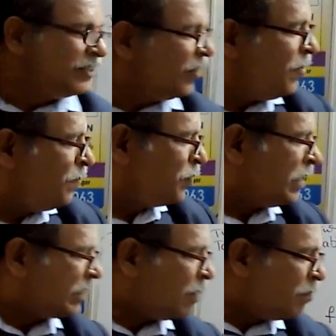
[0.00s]
So
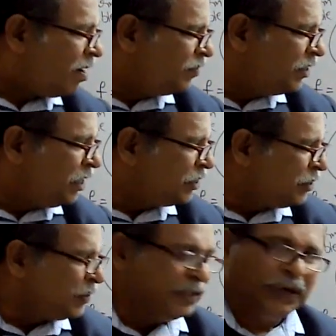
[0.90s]
some of
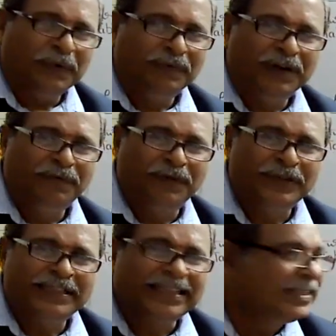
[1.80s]
these two downward
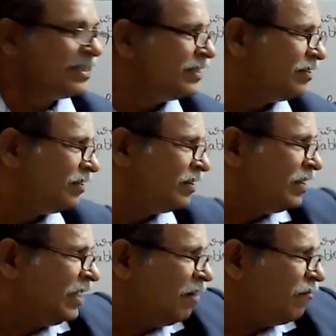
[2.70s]
forces,
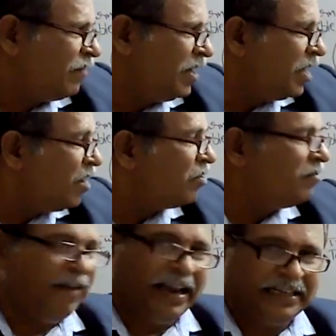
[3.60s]
one
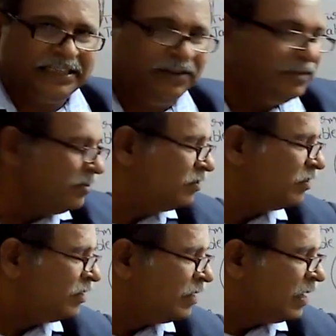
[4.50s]
down, weight down,
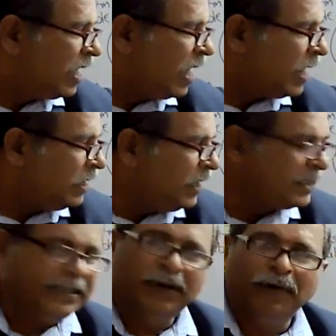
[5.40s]
and
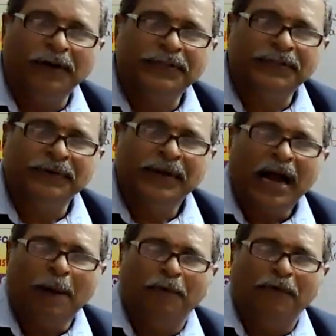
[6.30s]
is equals to
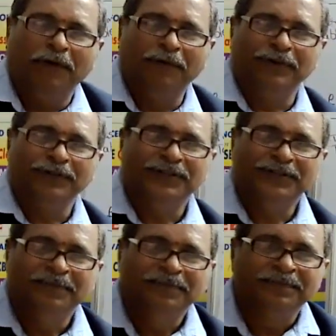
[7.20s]

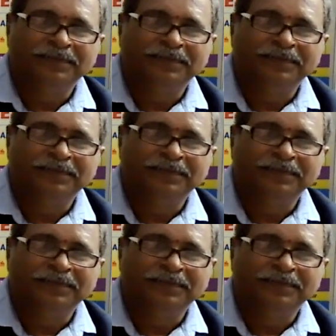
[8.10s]
upwards.